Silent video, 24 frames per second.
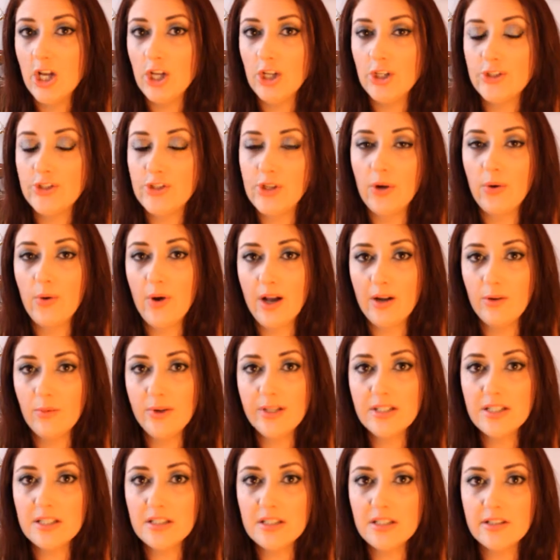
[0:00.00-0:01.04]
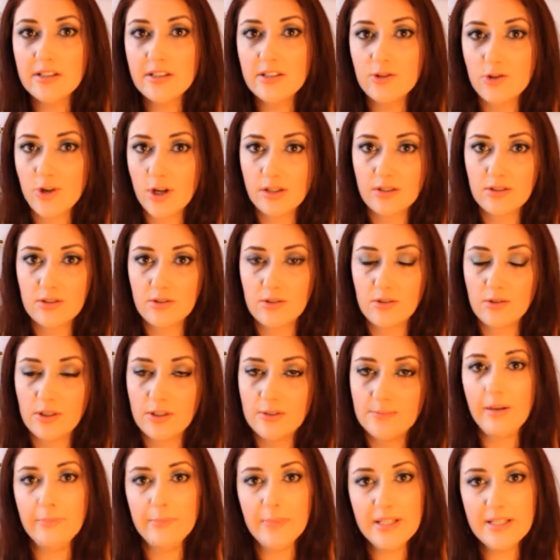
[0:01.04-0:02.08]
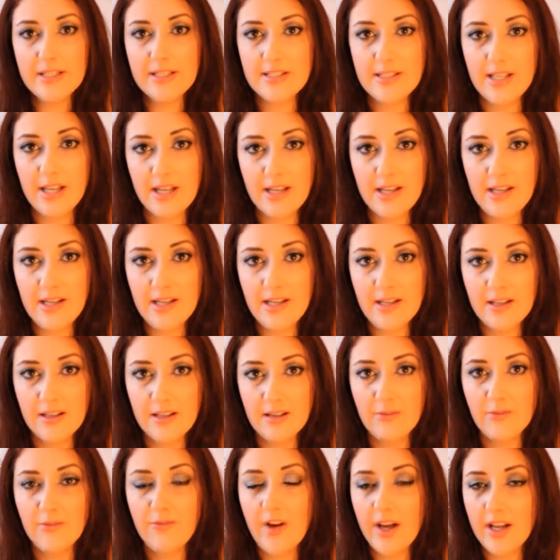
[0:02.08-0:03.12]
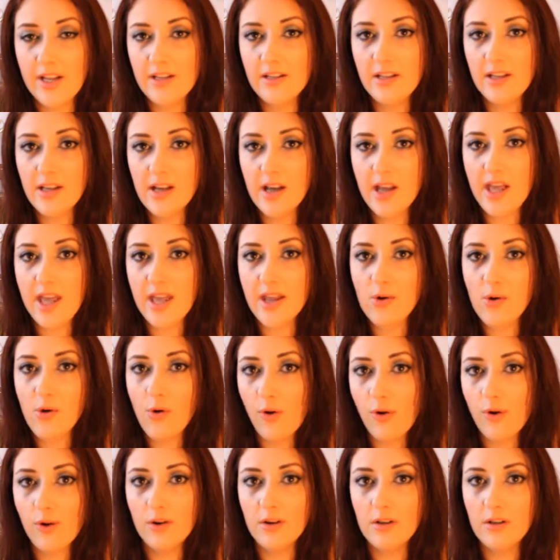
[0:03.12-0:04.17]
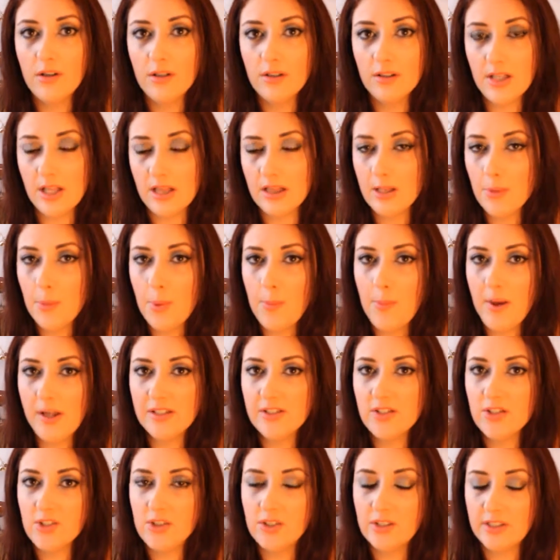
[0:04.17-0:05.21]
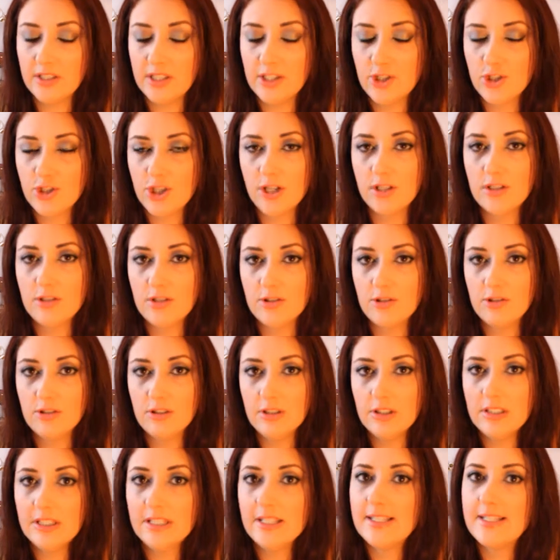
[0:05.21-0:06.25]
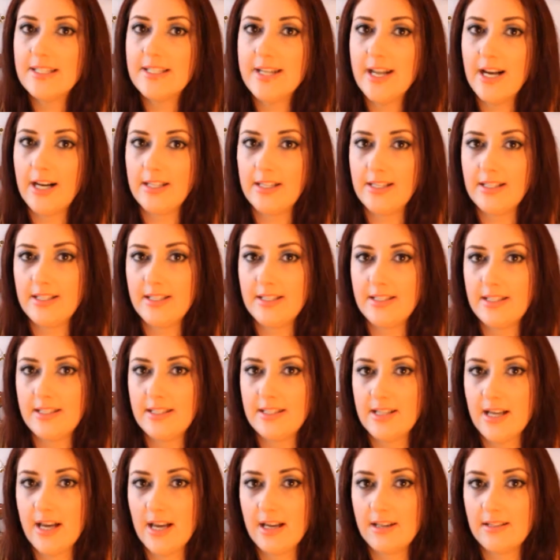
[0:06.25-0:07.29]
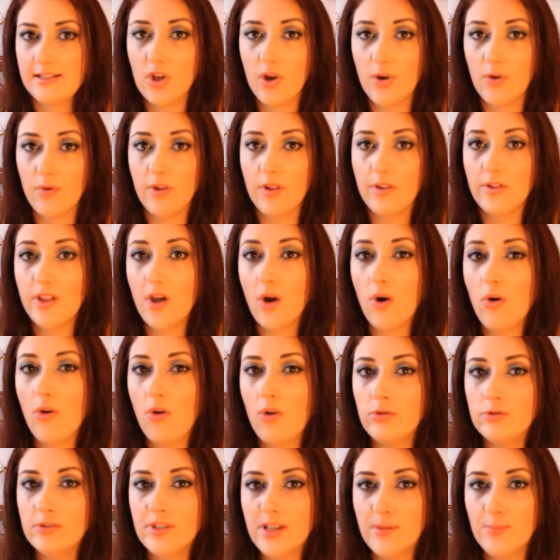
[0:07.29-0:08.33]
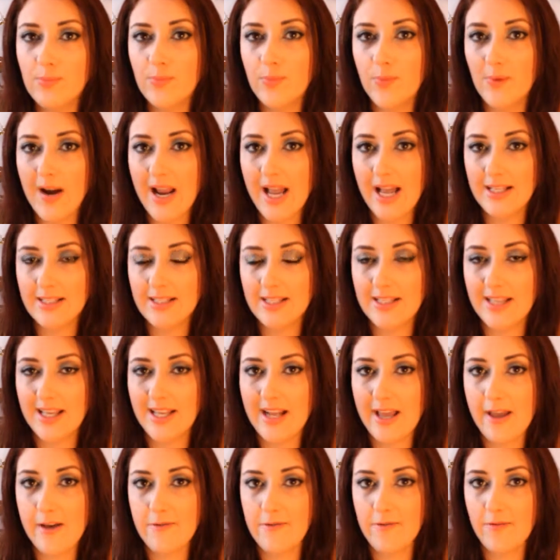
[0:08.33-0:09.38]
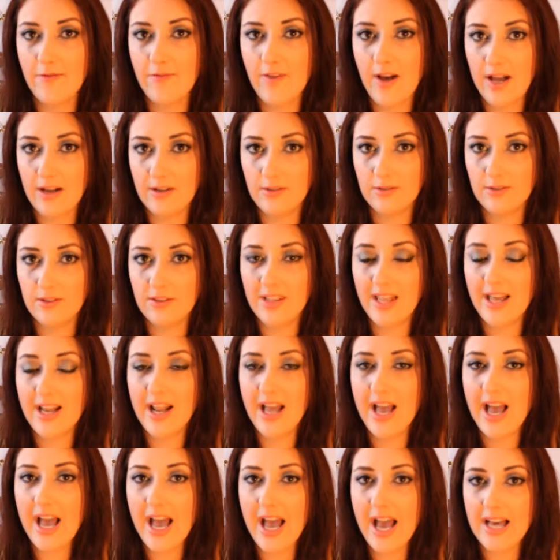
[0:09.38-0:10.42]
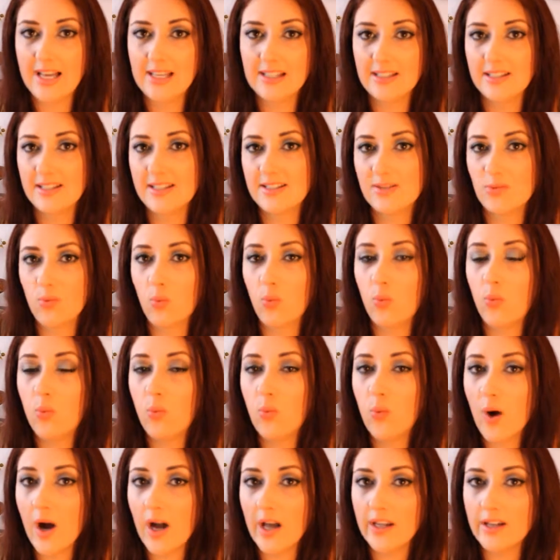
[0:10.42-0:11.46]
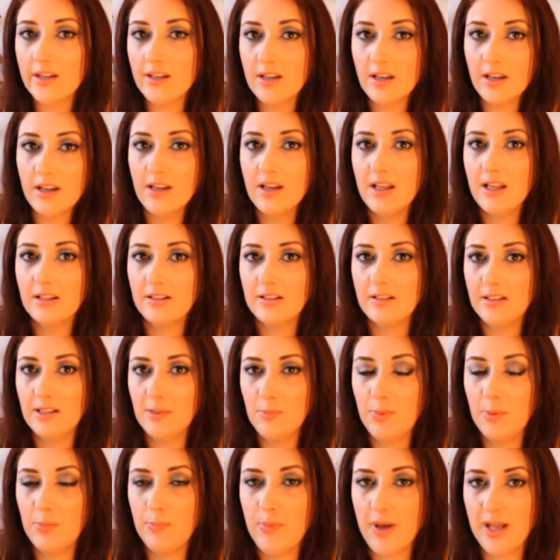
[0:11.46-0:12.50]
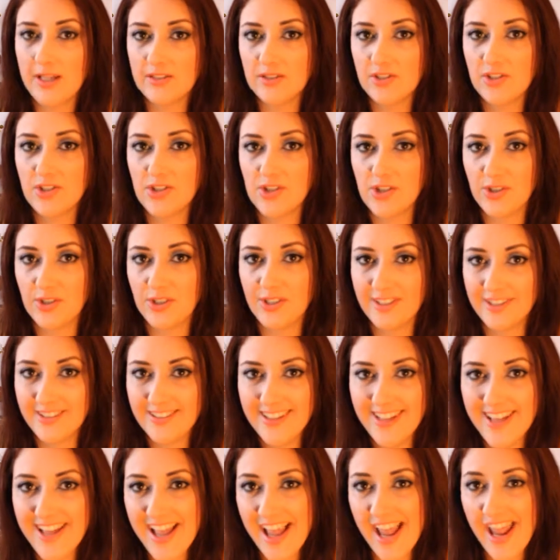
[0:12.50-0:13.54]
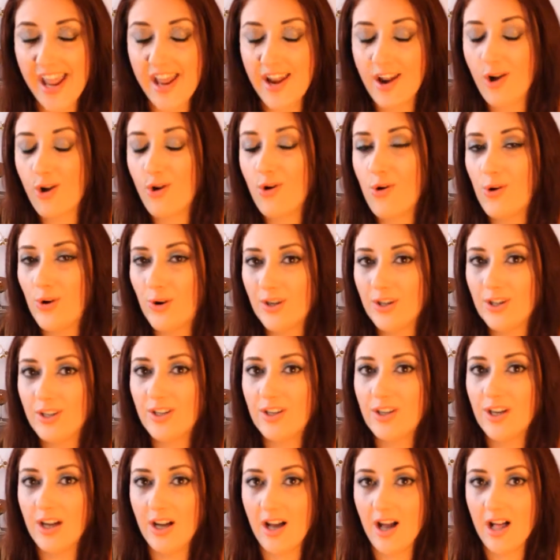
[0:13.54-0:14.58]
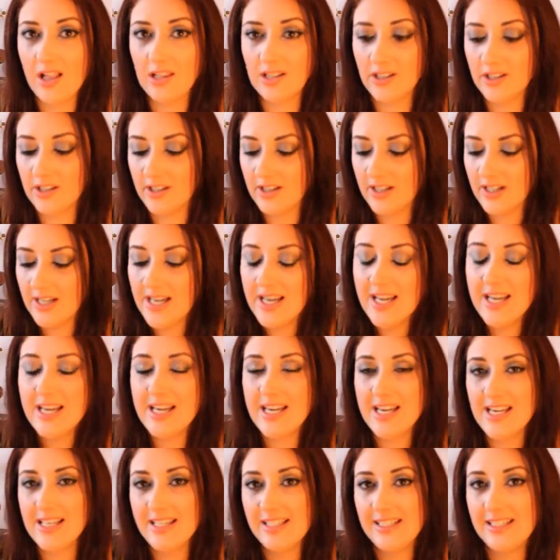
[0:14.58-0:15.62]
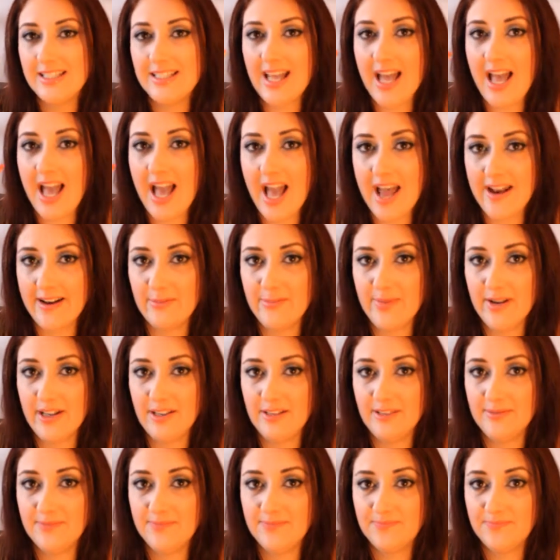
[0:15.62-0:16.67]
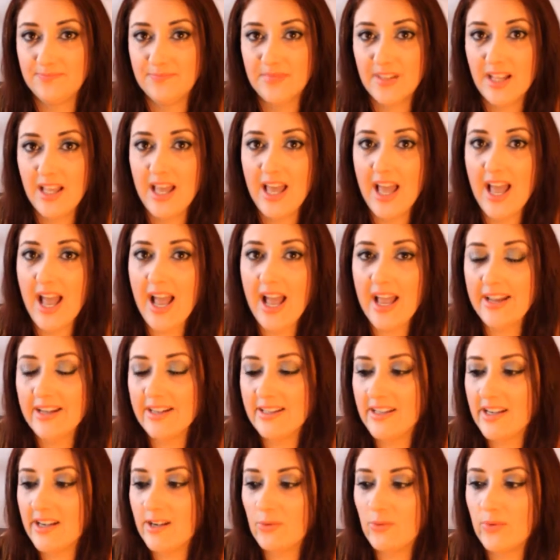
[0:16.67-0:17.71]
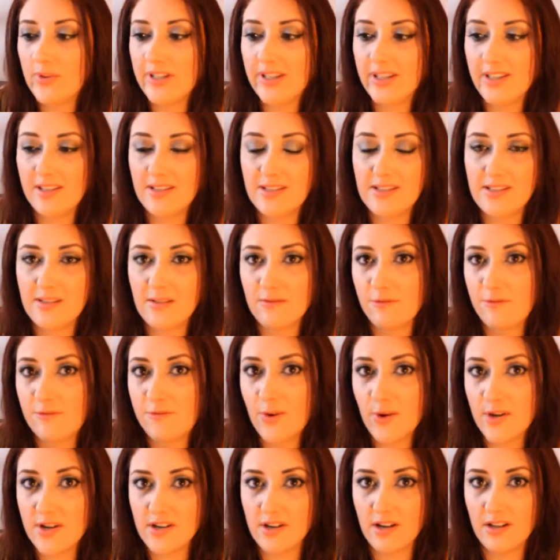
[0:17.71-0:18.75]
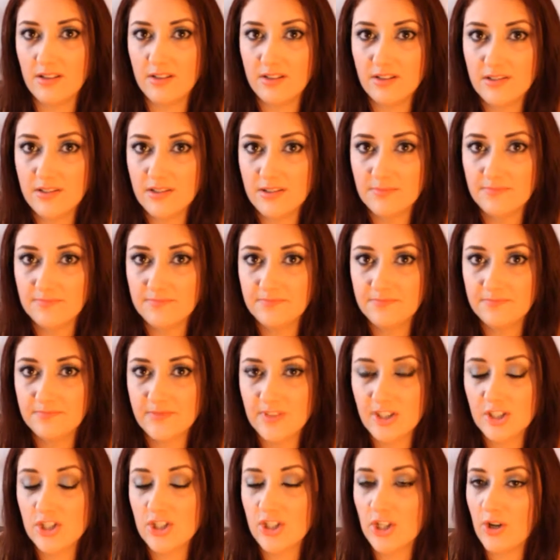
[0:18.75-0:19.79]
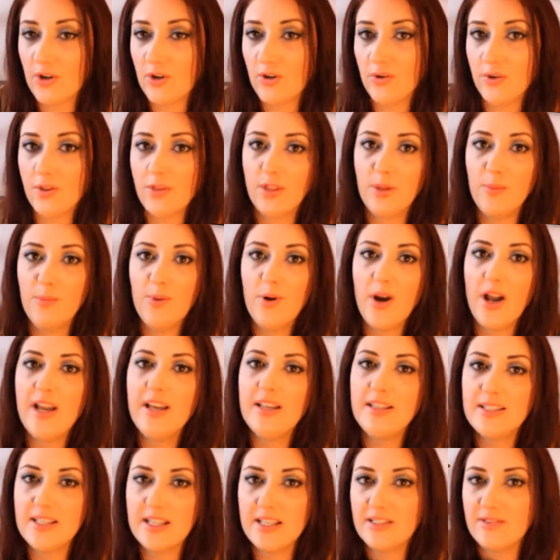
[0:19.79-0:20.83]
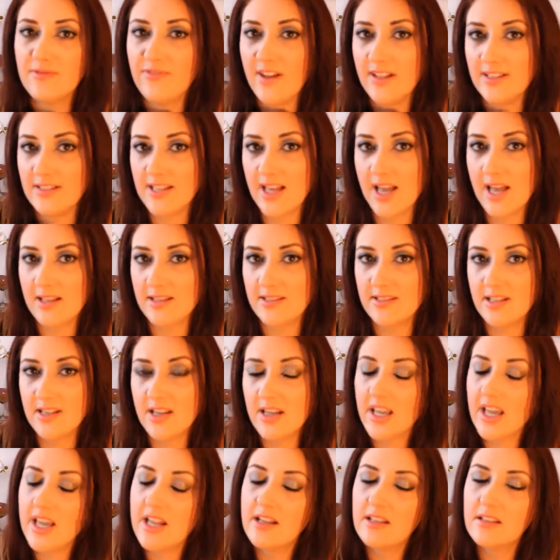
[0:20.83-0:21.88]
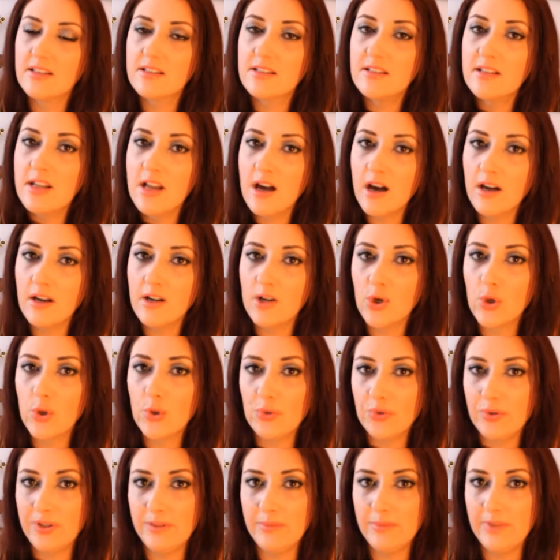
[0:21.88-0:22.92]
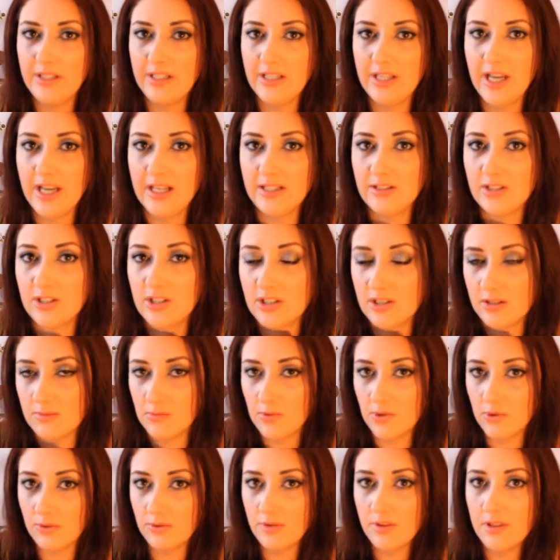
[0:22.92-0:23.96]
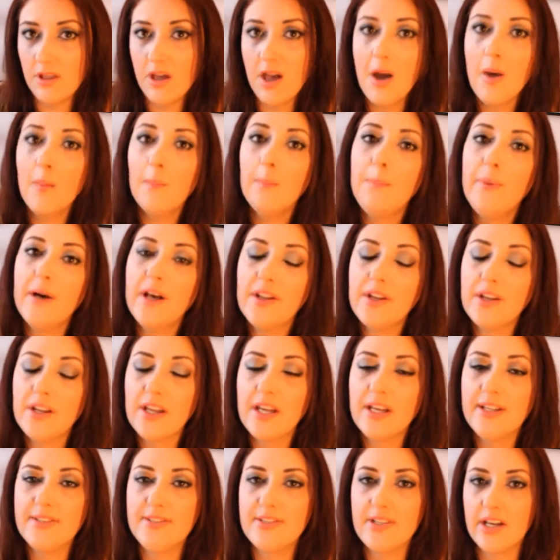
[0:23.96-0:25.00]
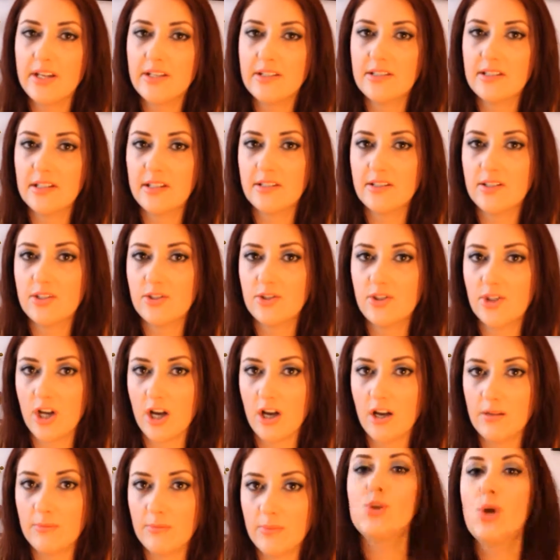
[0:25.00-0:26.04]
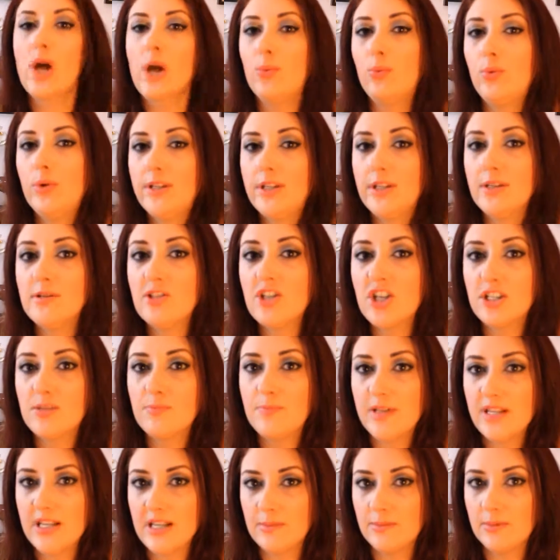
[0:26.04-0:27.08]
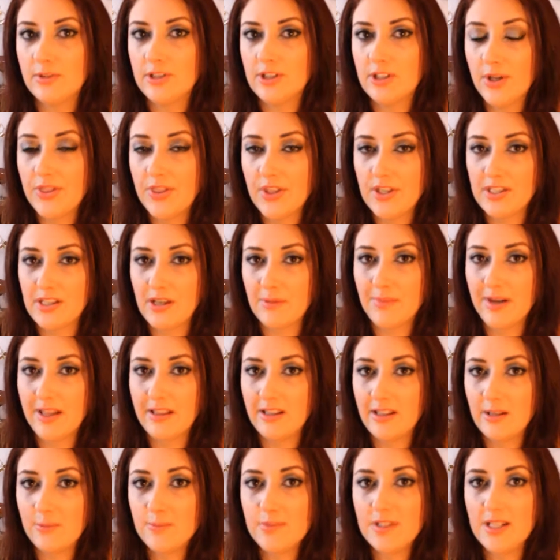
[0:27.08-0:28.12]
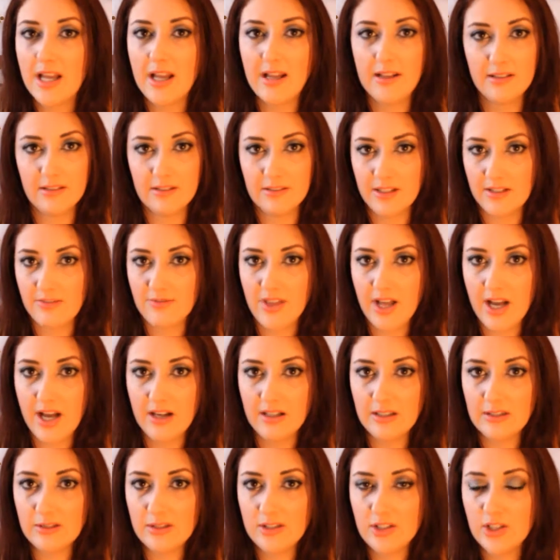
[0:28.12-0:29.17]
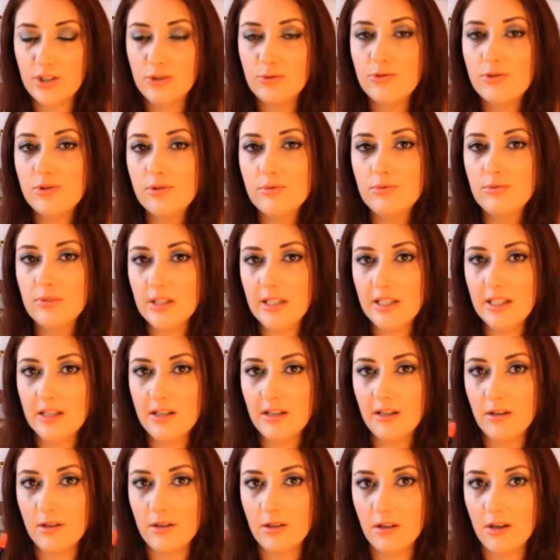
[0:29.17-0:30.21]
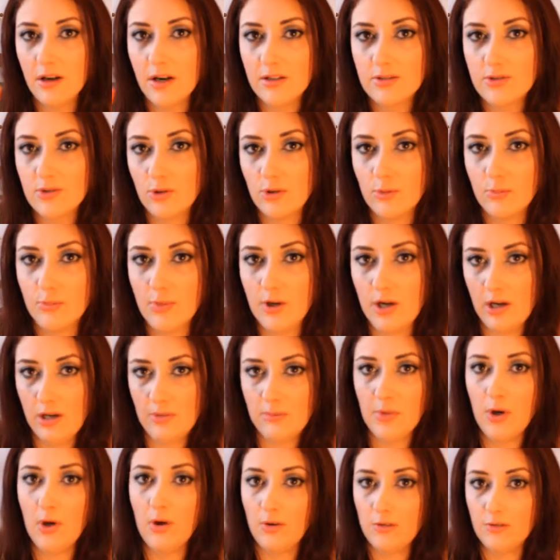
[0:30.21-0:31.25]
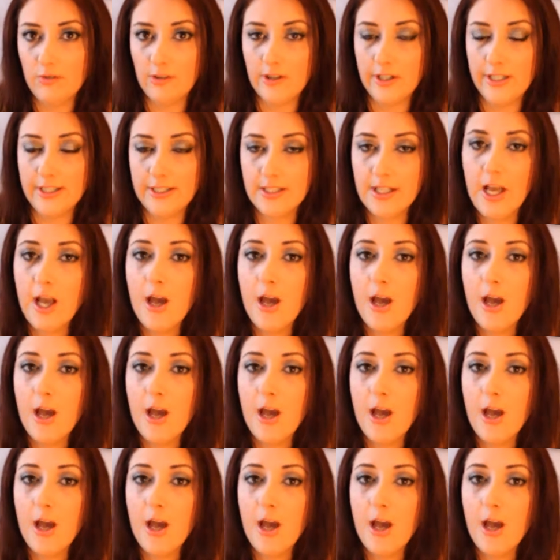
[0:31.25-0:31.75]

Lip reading: So I went into the drugstore. I must say, finding a coral lip pencil in a drugstore is not an easy task. So the only brand that I found that has one lip pencil in a coral color is Annabelle, and it was $4. So the price is fantastic. It is not creamy and smooth, but it does its job. So I wouldn't just be able to put this on my lips and leave the house. You do need a gloss or balm over it.